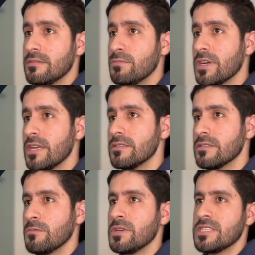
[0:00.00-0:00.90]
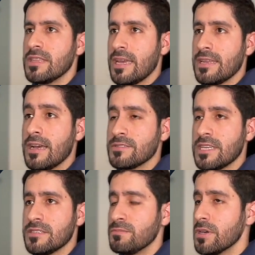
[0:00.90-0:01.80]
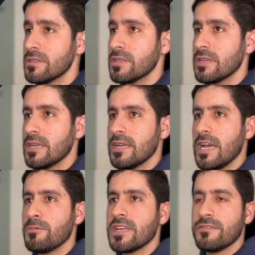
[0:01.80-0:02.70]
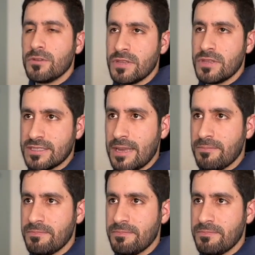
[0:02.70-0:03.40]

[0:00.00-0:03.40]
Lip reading: book it, we see that it now says booked, and we can view the exam.